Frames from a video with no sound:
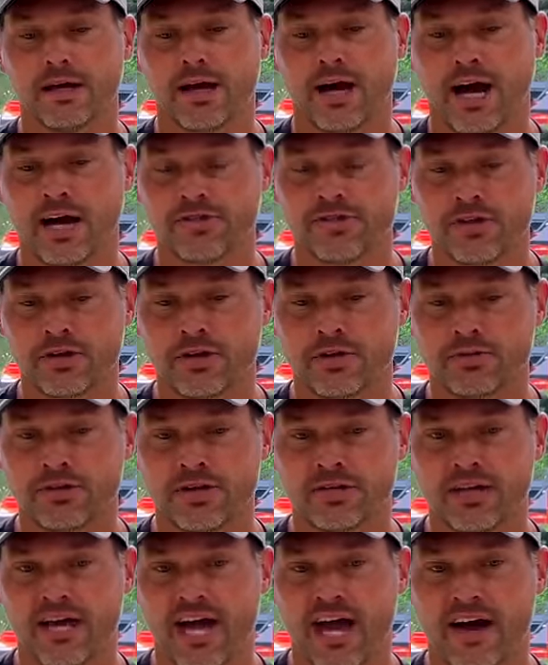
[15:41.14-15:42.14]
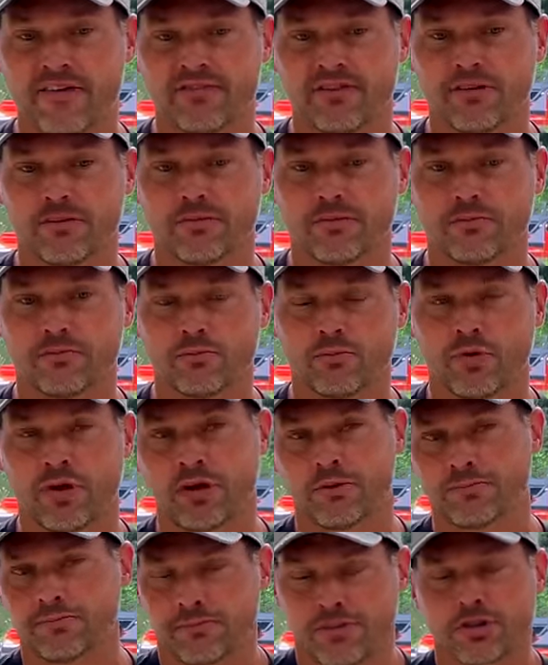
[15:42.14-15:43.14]
I think you need to have,
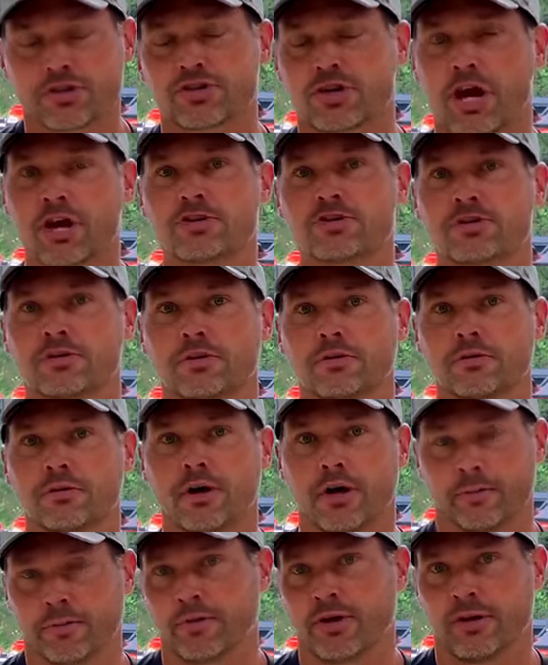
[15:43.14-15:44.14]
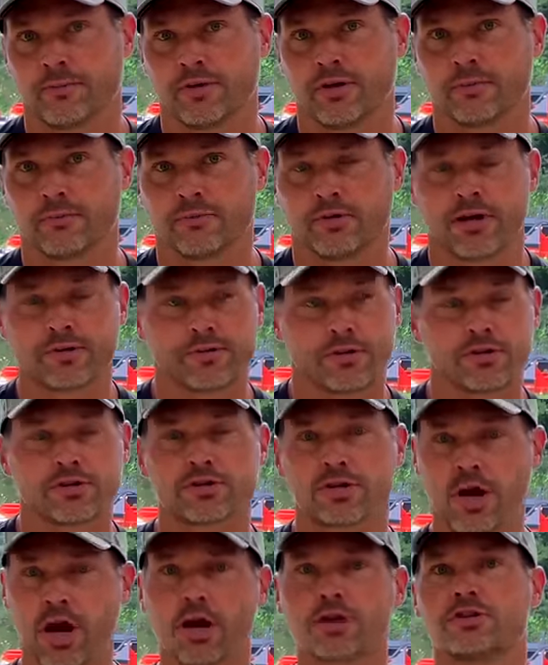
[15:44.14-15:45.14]
well, they're charging a premium, right? They're
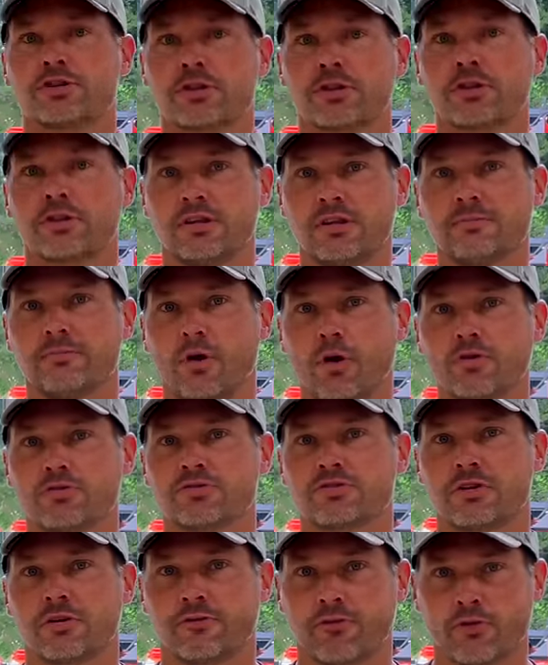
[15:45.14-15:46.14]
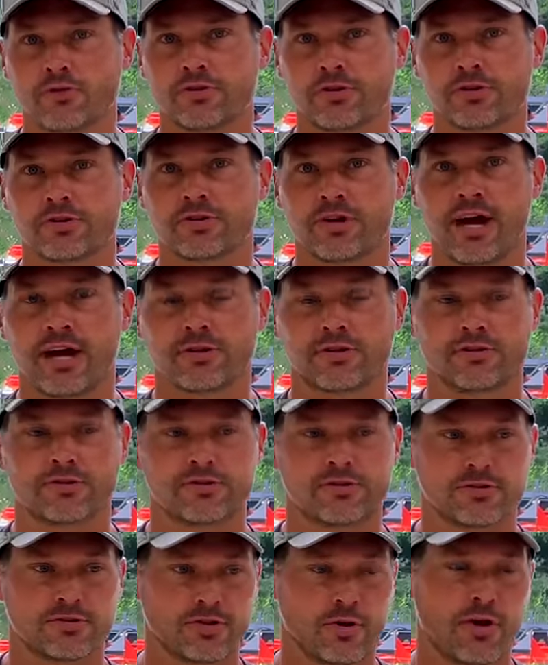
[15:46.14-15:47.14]
charging the most for their
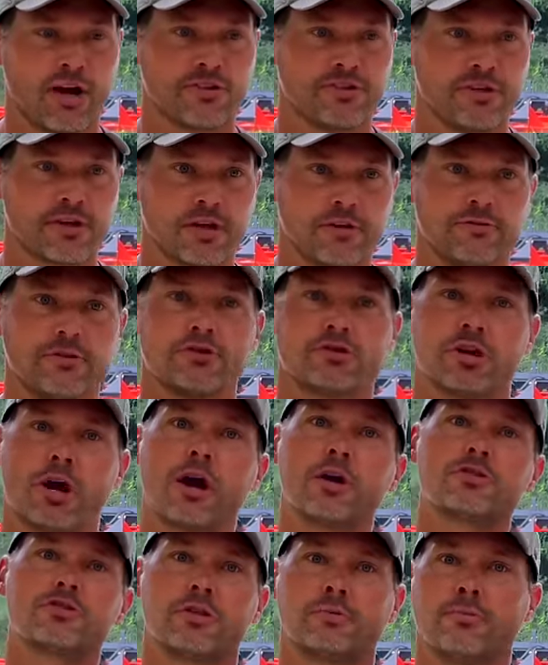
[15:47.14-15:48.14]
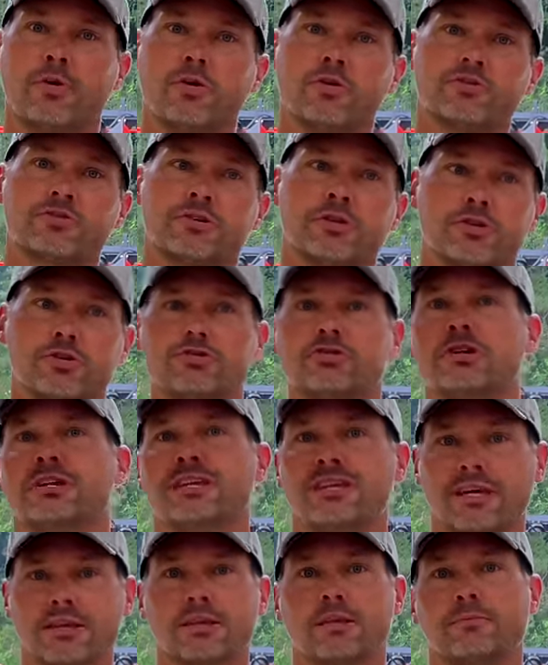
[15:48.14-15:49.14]
tractors. So I think if you charge the most, you should
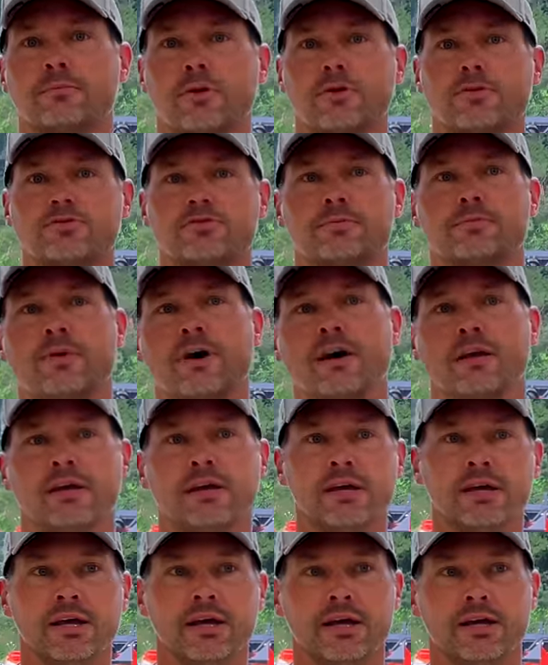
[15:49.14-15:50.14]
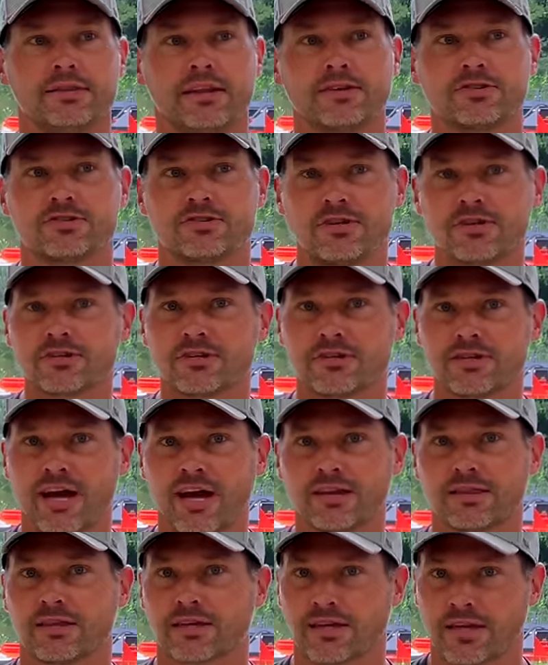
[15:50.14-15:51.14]
get the most. But that's just
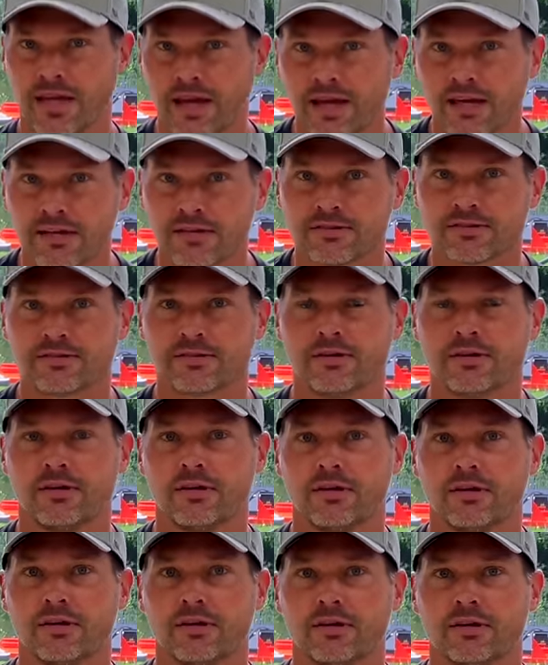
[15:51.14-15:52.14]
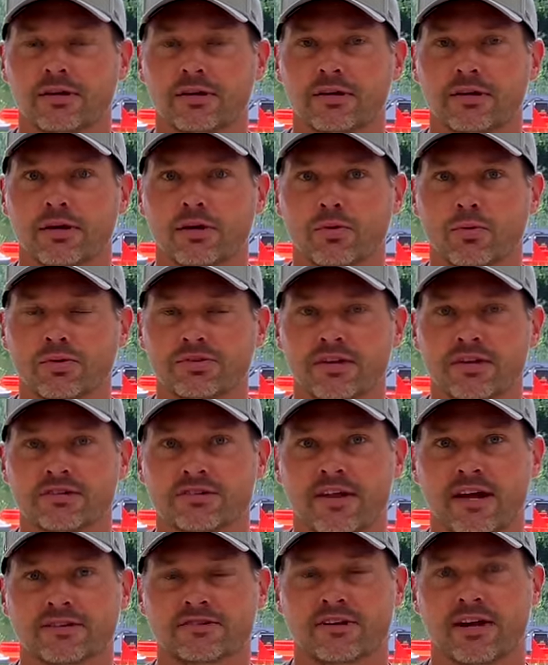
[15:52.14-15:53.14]
not the case with these
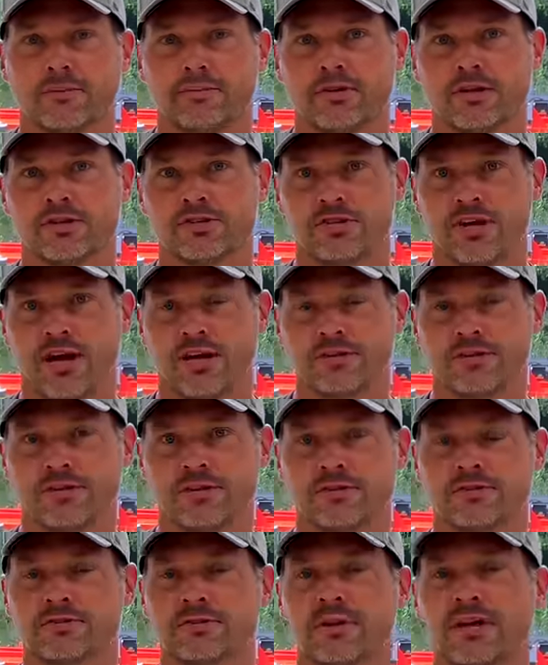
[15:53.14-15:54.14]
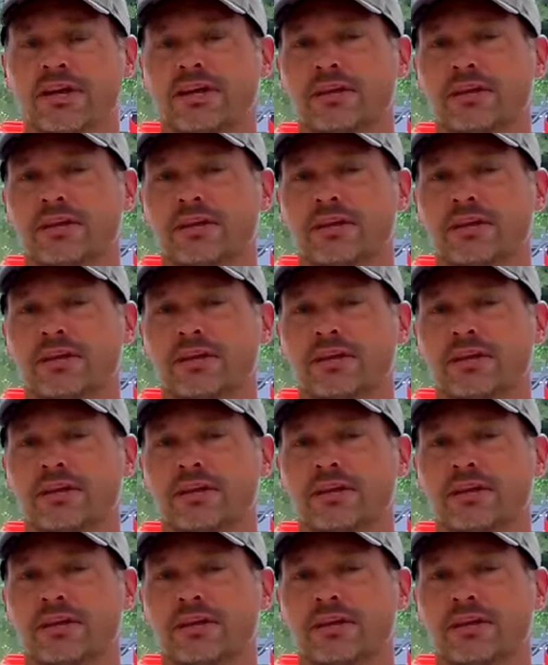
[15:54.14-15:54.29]
next couple of John Deere's.